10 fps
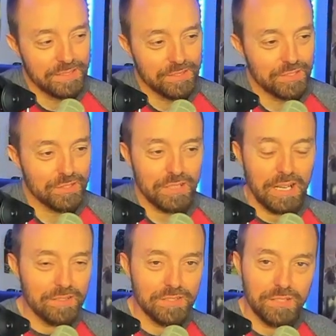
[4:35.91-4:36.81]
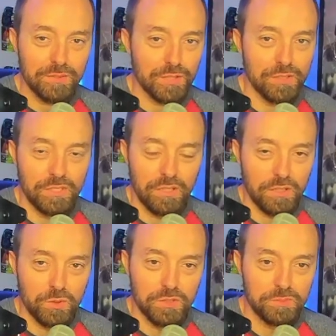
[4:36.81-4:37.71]
Just look at how this stuff's hurting you,
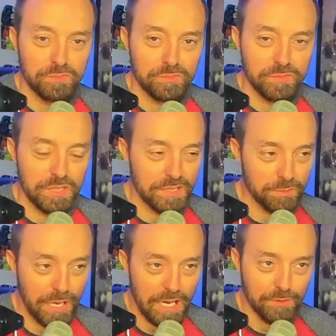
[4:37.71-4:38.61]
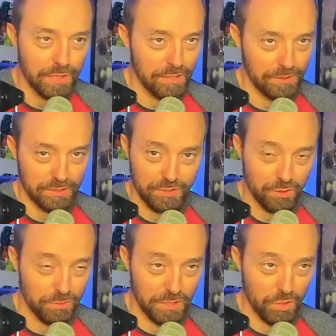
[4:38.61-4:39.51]
Hollywood. It is backfiring in so
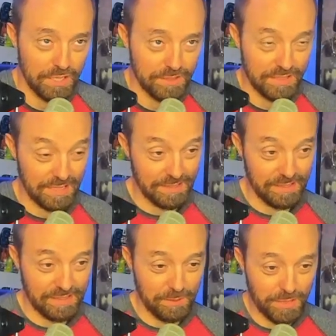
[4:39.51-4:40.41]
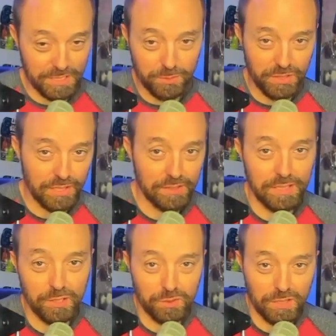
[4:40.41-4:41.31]
many ways, and it makes me think they
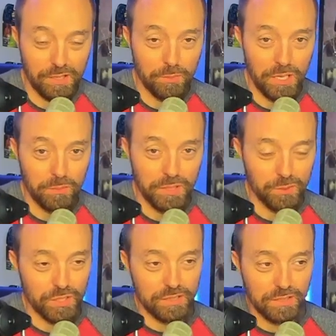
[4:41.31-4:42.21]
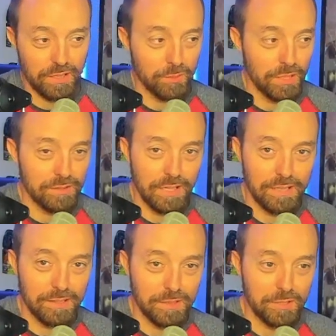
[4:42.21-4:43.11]
don't care about money. We can talk about that in
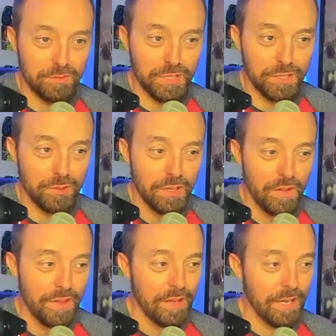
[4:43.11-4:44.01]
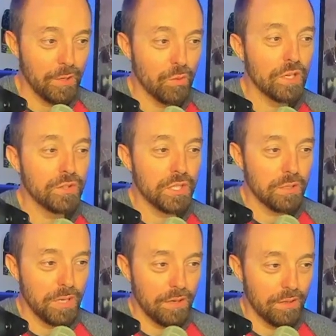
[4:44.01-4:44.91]
a later video. Anyway, what do you think
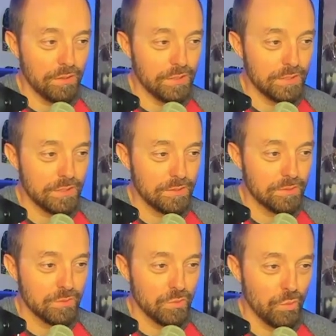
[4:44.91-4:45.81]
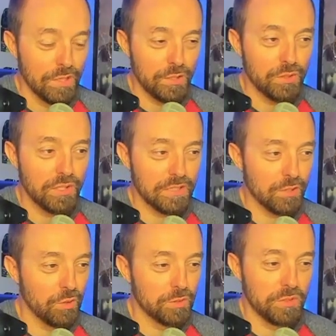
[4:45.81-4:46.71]
about all this? What do you think's
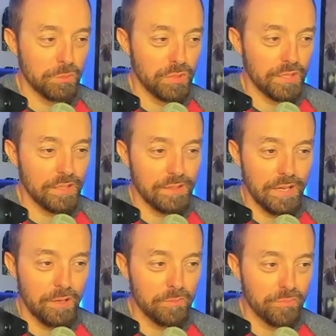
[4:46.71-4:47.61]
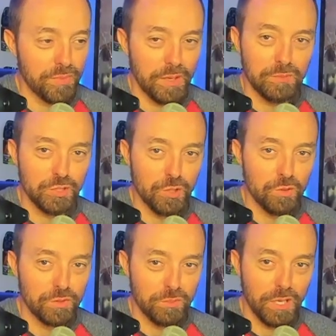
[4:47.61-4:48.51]
ultimately bringing it down? I'm Joe
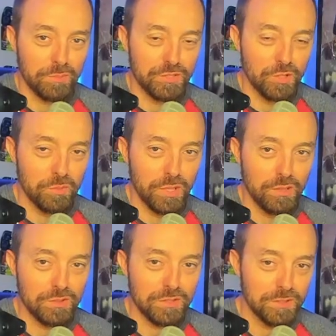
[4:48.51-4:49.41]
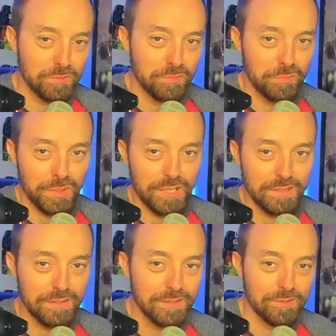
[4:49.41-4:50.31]
from PapaJobo's.
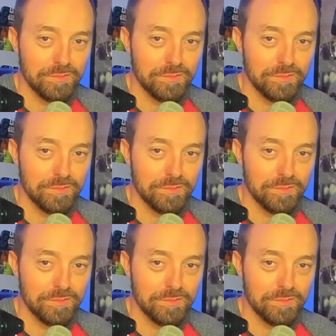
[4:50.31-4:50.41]
Peace.